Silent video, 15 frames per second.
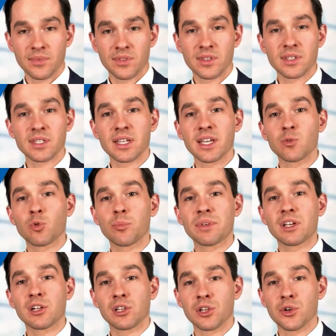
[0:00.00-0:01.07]
The skin will be
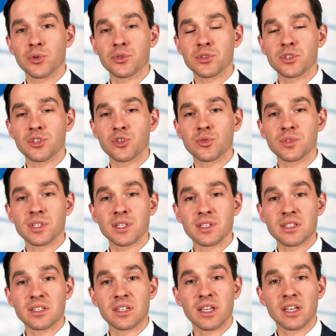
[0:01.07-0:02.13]
closed using
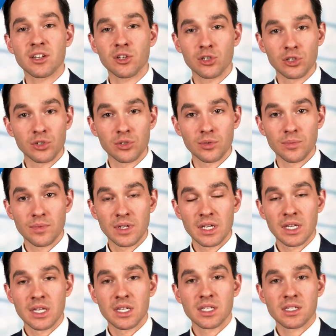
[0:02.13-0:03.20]
skin glue,
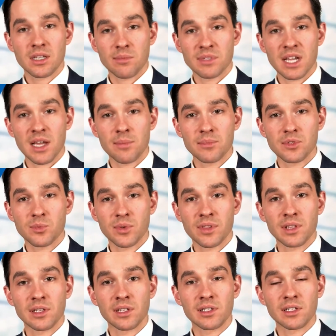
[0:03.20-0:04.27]
sometimes with
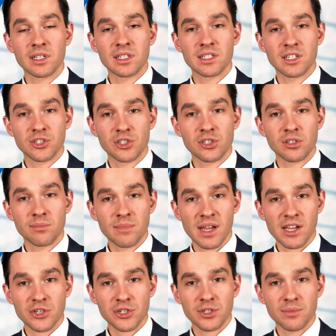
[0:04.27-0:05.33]
a little additional
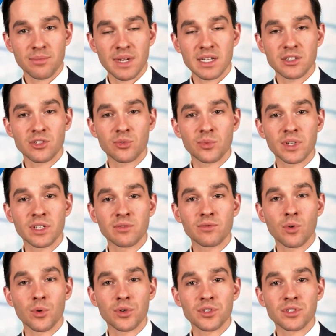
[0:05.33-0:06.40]
mesh meant to
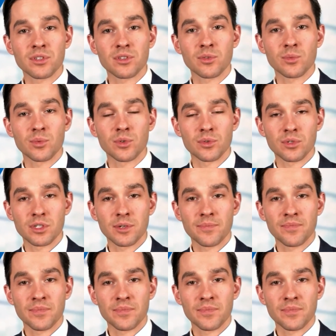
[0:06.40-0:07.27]
reinforce the wound.